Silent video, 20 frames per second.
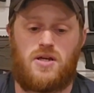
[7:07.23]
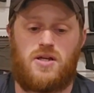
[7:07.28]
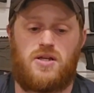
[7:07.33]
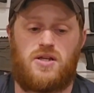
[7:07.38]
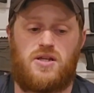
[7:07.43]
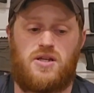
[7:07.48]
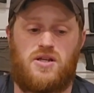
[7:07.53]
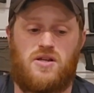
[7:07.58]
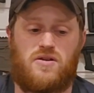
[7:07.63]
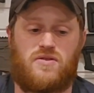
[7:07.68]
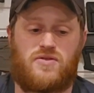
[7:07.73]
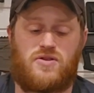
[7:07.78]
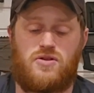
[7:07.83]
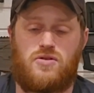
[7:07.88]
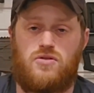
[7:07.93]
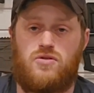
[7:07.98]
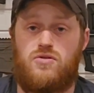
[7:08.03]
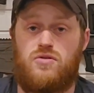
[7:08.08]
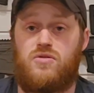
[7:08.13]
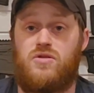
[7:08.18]
If
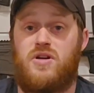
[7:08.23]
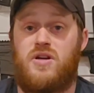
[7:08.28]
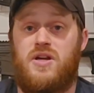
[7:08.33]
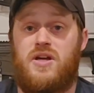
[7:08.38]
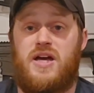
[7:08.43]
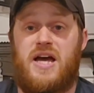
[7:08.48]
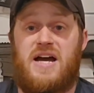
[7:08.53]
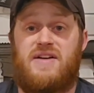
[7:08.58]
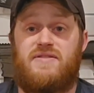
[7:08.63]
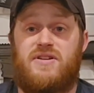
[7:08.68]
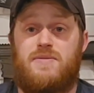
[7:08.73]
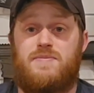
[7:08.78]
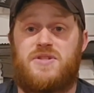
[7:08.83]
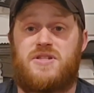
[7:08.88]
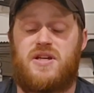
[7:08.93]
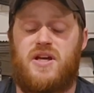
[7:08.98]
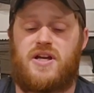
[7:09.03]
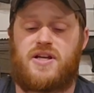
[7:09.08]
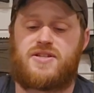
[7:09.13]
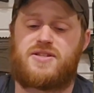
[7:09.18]
you have an
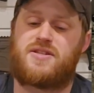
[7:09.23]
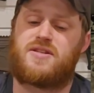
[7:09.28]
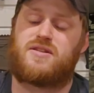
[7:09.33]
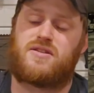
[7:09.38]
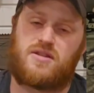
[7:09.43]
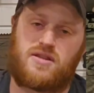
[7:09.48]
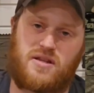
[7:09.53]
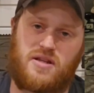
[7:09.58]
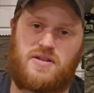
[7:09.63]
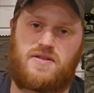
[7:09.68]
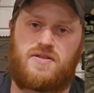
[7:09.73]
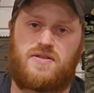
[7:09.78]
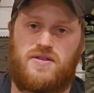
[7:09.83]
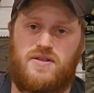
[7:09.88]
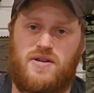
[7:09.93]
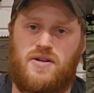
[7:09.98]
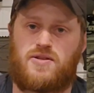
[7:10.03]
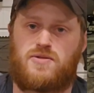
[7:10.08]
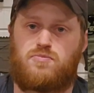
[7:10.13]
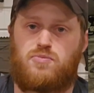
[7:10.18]
MCX, that's
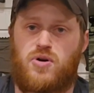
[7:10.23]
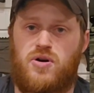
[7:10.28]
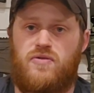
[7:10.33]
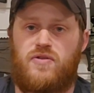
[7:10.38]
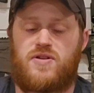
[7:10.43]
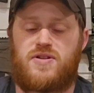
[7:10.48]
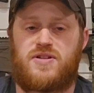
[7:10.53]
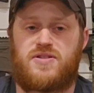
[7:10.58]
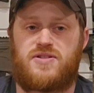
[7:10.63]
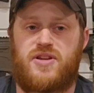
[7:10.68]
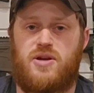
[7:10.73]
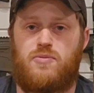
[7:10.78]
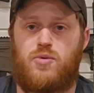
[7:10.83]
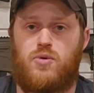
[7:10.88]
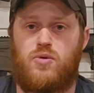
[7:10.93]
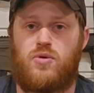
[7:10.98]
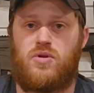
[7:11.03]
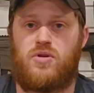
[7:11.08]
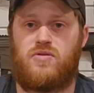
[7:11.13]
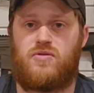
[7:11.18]
a perfect
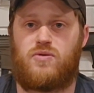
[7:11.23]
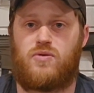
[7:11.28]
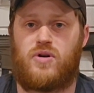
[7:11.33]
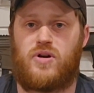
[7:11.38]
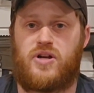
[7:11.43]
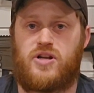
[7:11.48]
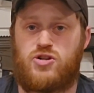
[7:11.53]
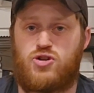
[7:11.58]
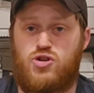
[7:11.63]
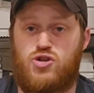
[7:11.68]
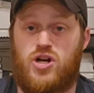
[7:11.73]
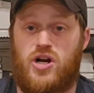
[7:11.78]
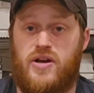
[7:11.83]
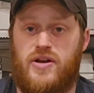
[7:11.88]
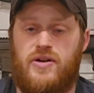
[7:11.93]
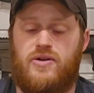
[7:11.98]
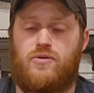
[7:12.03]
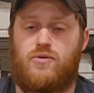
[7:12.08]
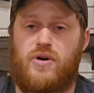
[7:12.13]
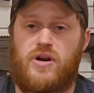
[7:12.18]
example of a
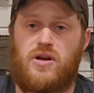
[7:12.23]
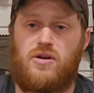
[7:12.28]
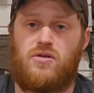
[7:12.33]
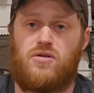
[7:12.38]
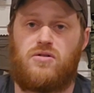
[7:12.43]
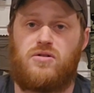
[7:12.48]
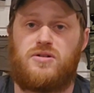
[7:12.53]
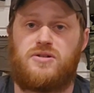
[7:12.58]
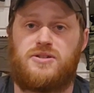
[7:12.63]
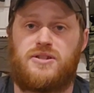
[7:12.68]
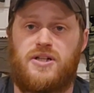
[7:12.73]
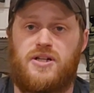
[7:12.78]
giant rail,